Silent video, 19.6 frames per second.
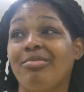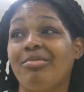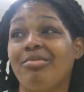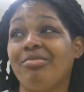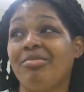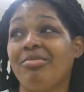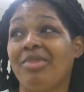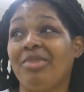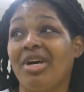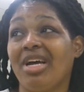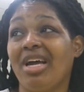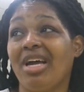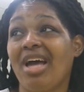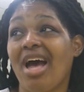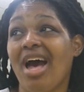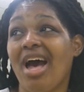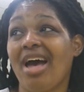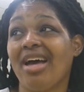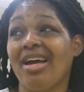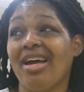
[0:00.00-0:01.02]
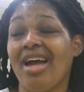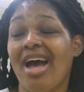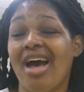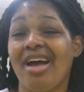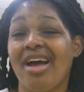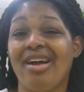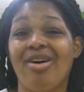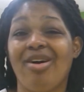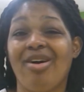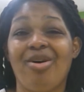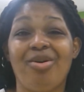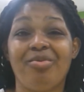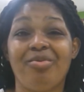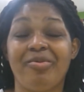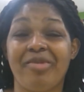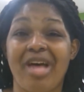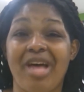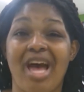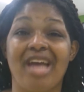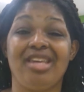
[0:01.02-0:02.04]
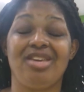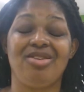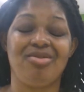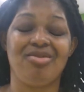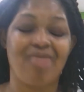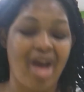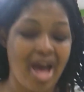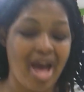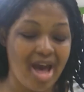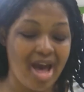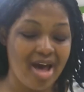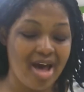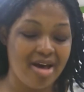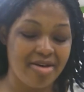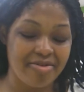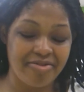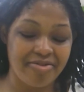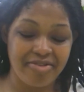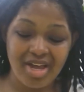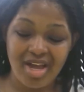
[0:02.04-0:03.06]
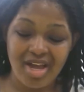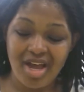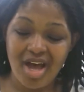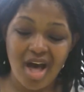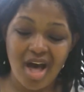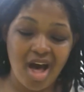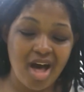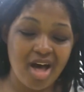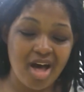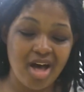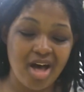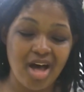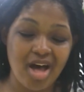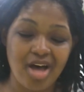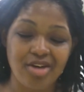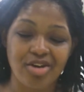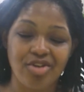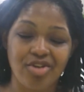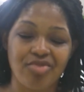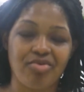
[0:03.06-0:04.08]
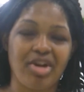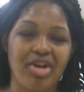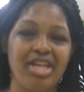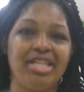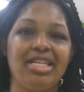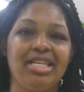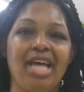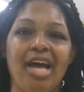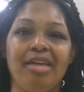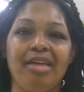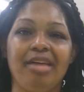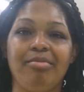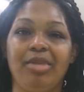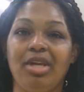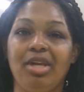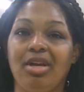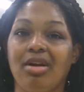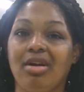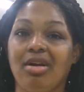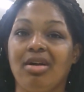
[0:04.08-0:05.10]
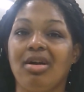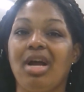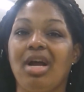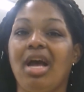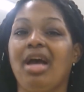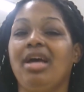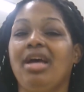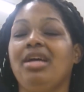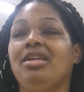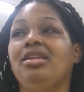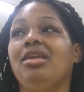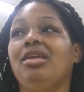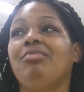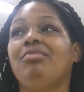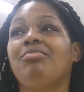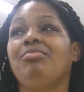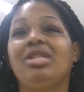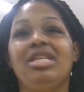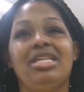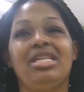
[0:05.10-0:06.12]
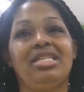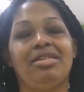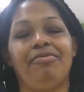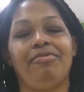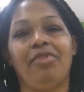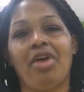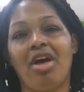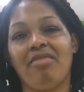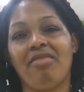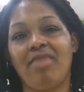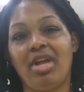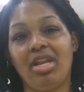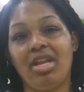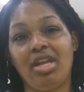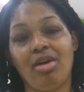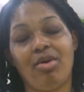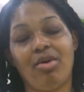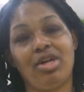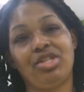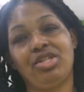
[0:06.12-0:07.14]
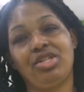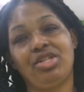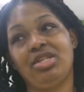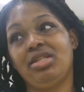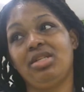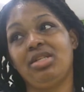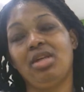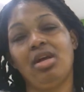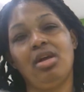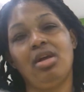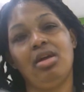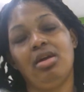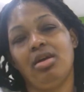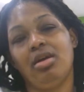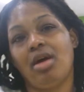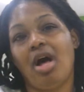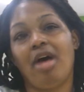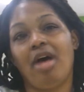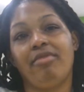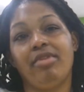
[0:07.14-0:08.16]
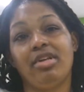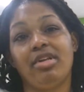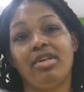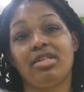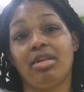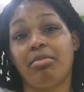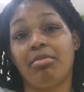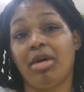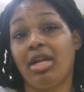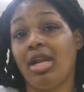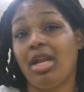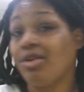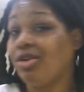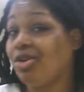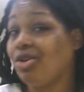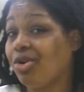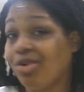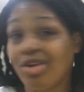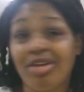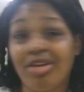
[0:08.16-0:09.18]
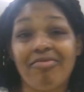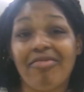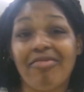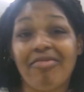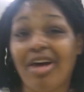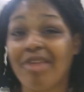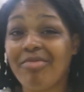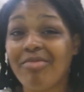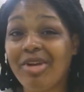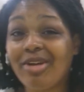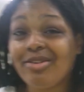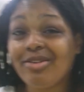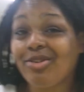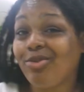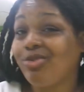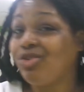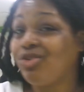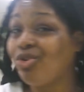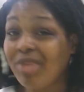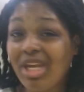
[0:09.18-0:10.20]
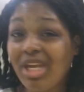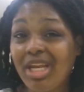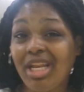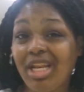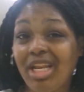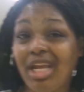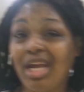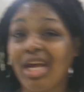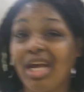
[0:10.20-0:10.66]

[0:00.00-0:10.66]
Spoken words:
But I hope that you have a great time here, and please, if you have any questions, obviously by now you know you can find me on social media.